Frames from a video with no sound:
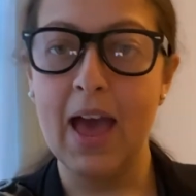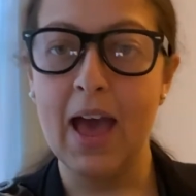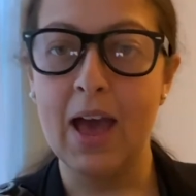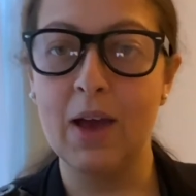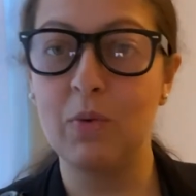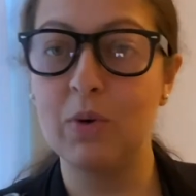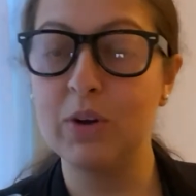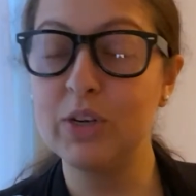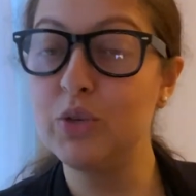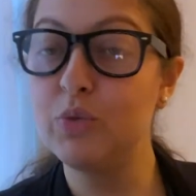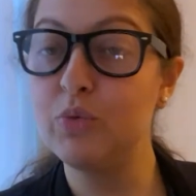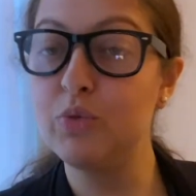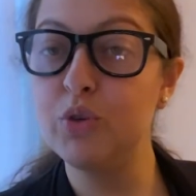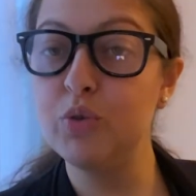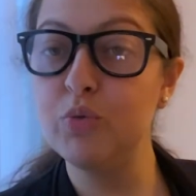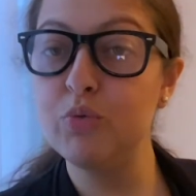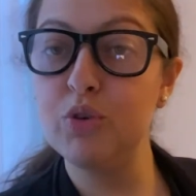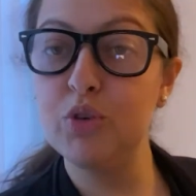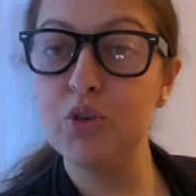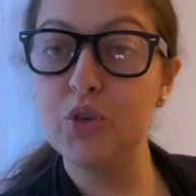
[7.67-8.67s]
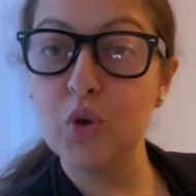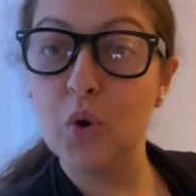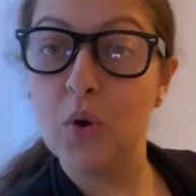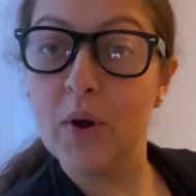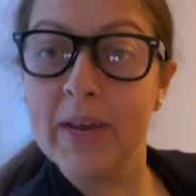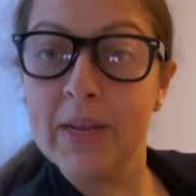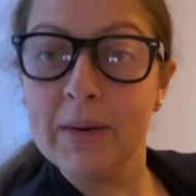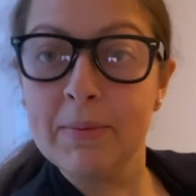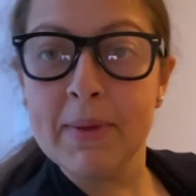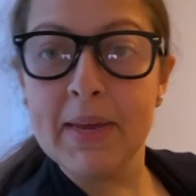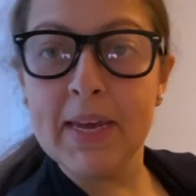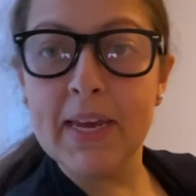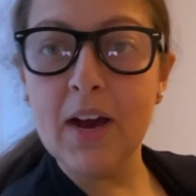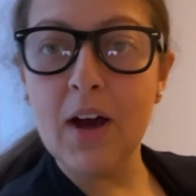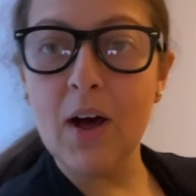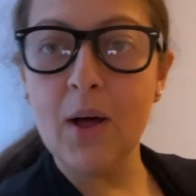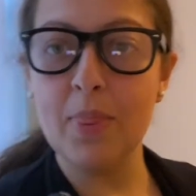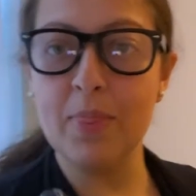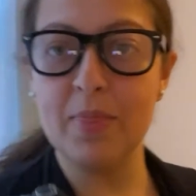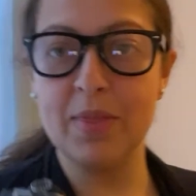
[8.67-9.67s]
I want you to join me
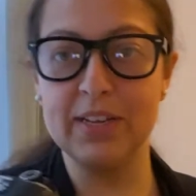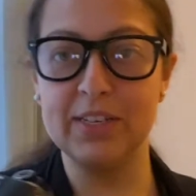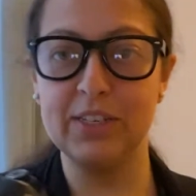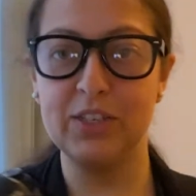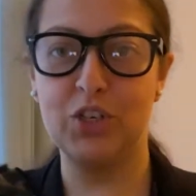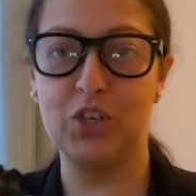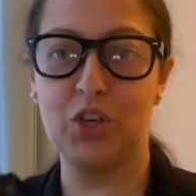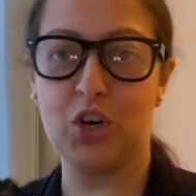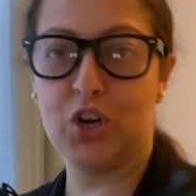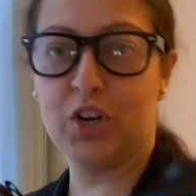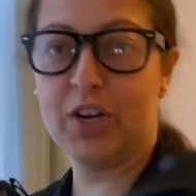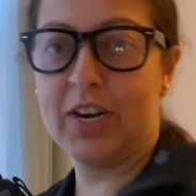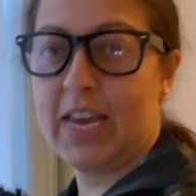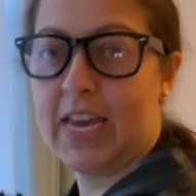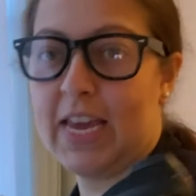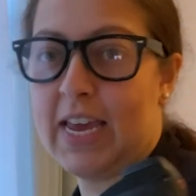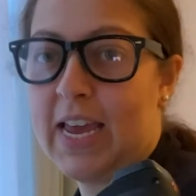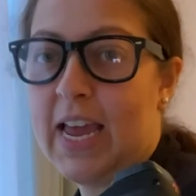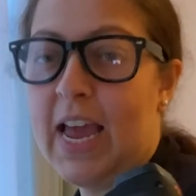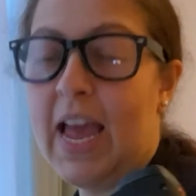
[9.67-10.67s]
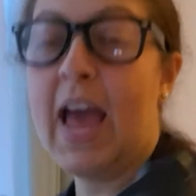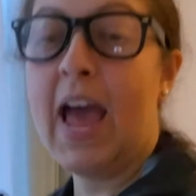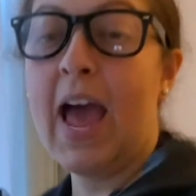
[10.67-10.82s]
on this journey.